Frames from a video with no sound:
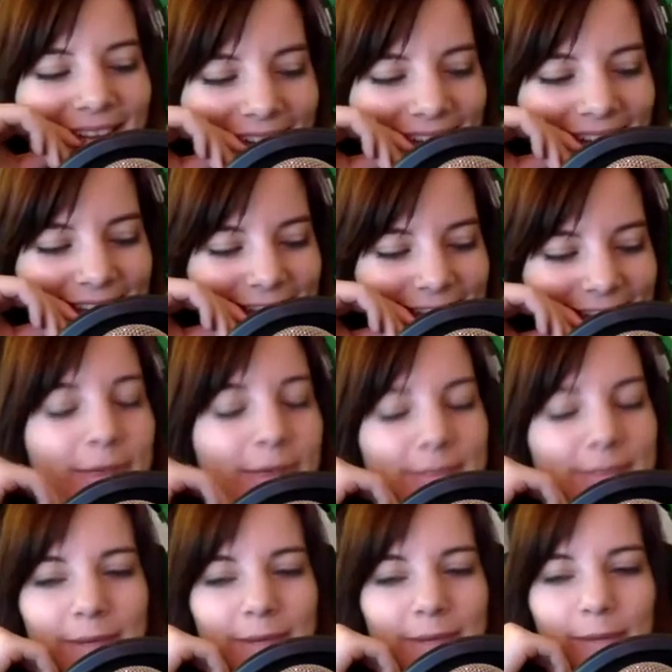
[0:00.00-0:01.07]
So that
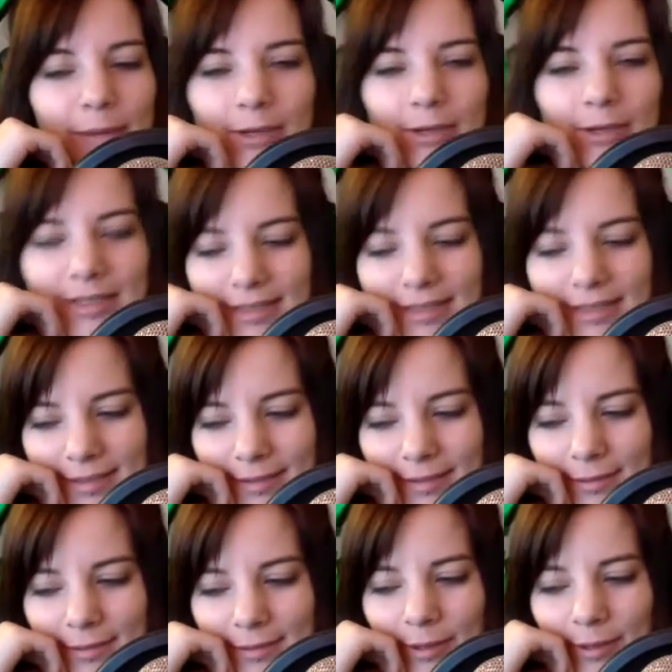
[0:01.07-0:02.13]
was pretty magical because the
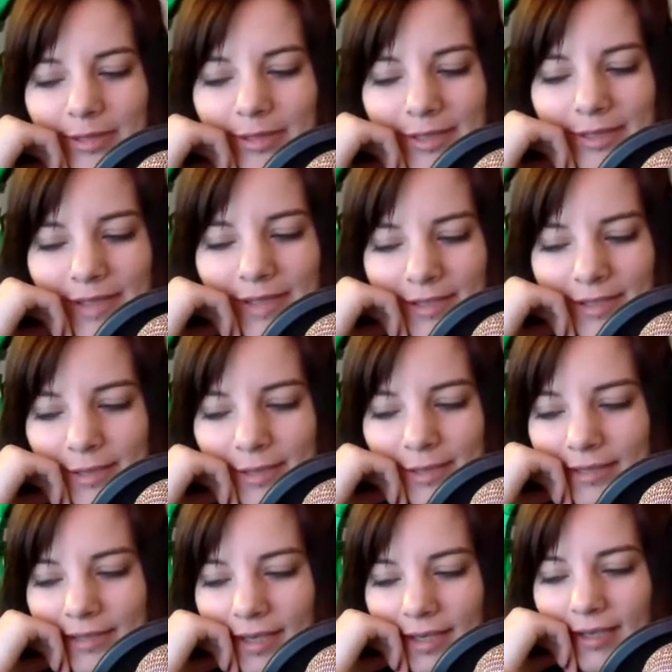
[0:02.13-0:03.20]
wearables. So last year was
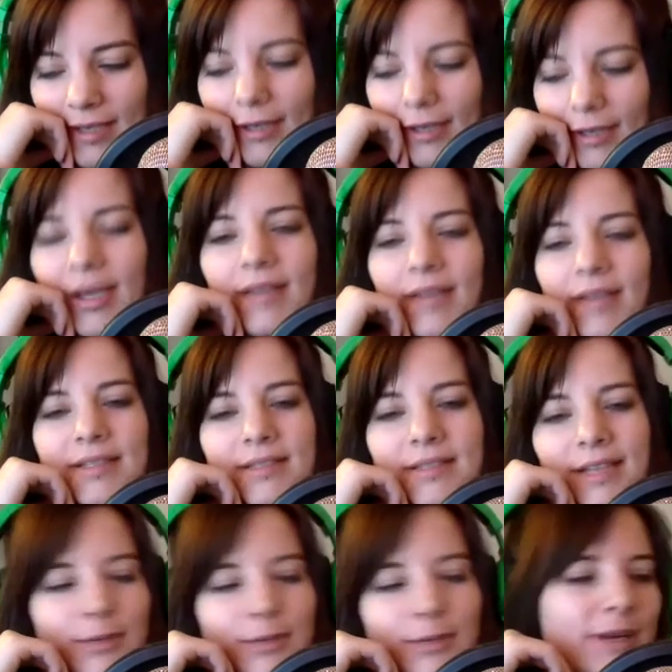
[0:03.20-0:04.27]
kind of like, oh yeah, this is
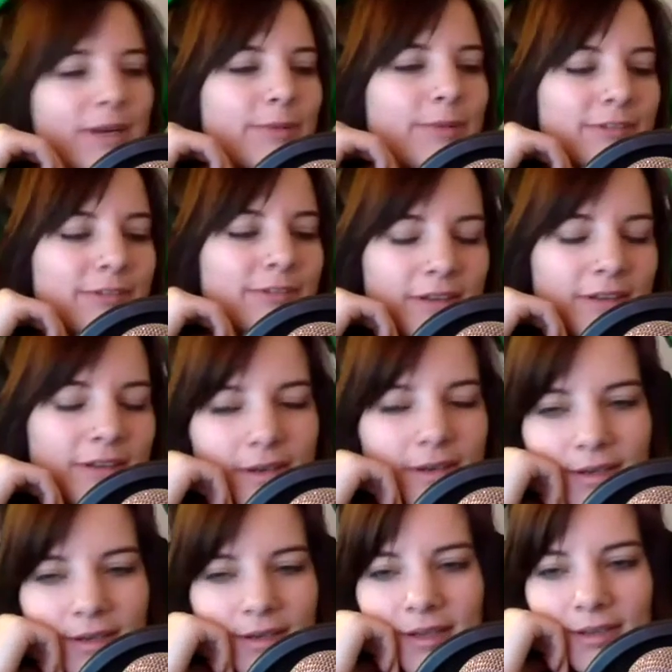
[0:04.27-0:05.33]
like the wearable stuff that
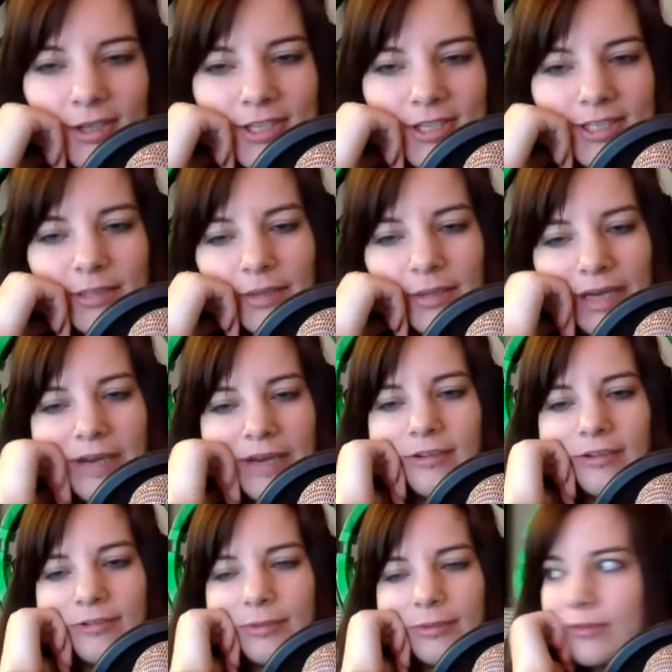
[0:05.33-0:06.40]
they're still working on
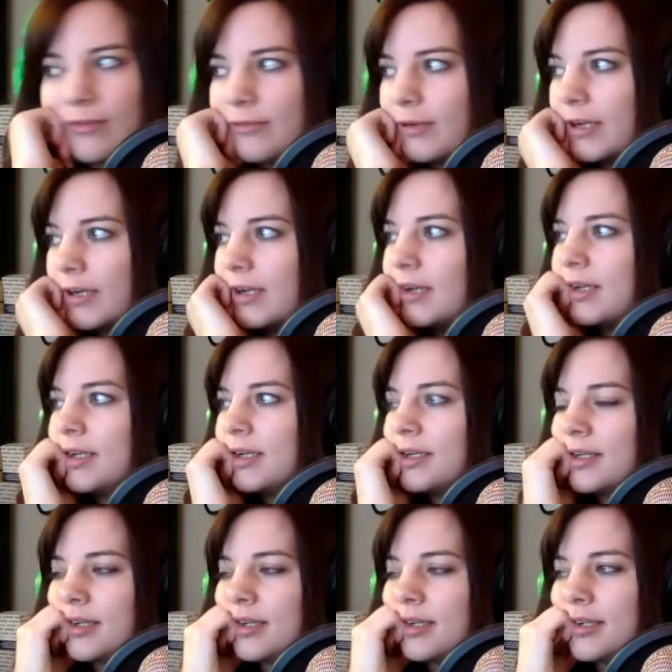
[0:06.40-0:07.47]
from before.
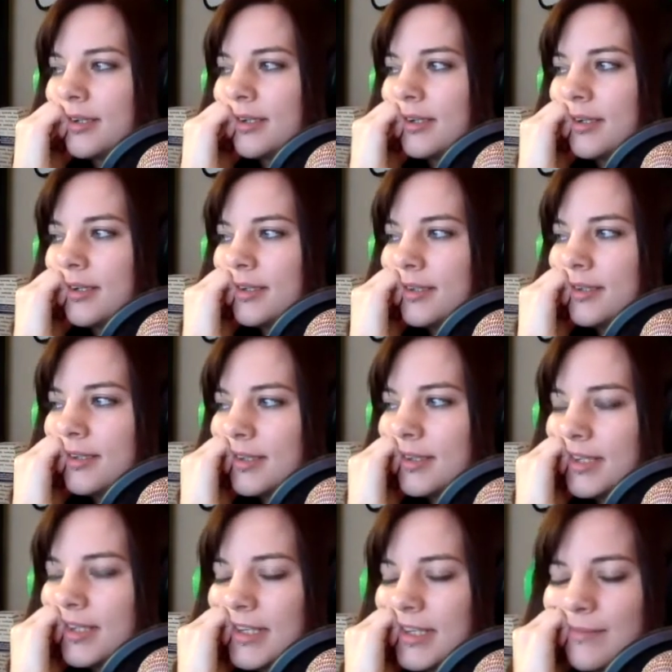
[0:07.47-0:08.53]

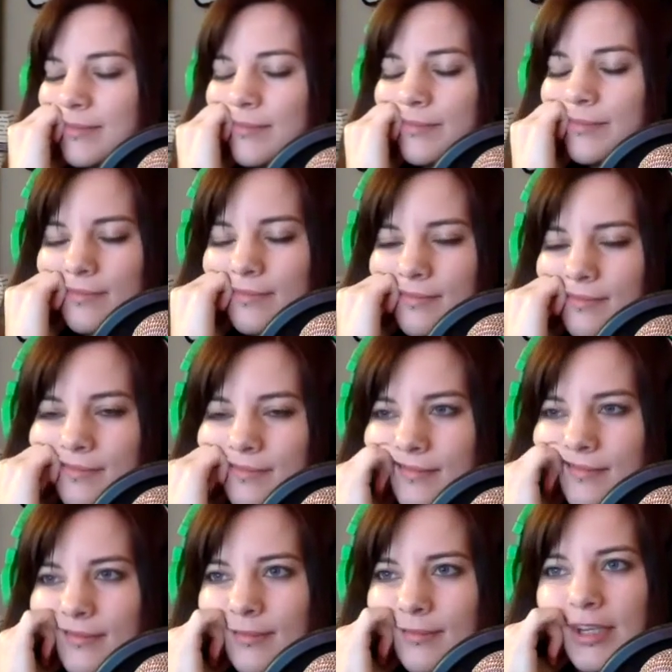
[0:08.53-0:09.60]
What
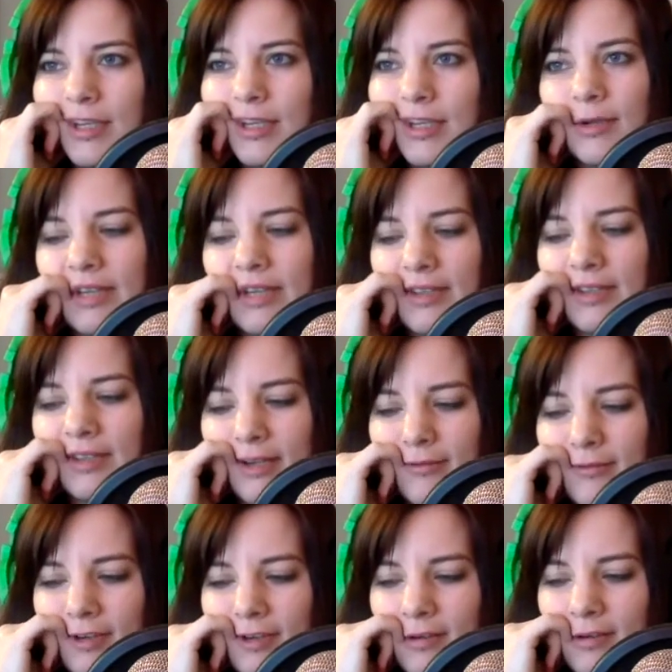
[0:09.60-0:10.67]
are you excited
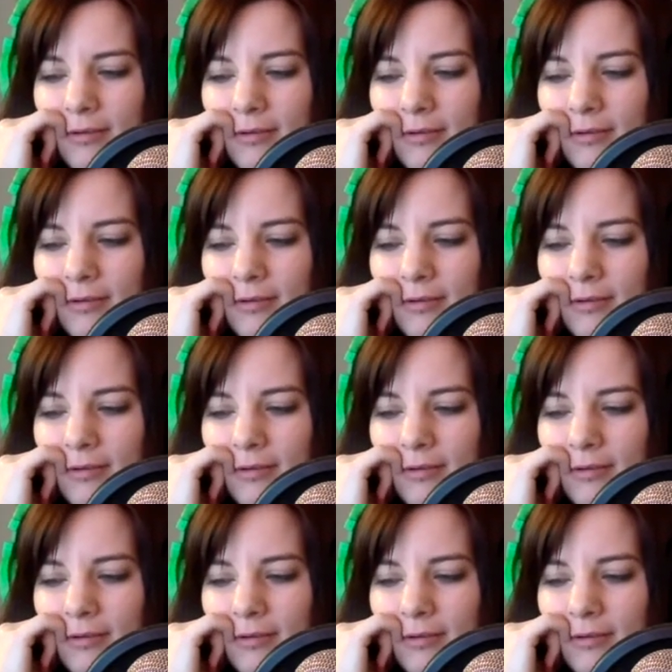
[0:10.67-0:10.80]
for, Daniel?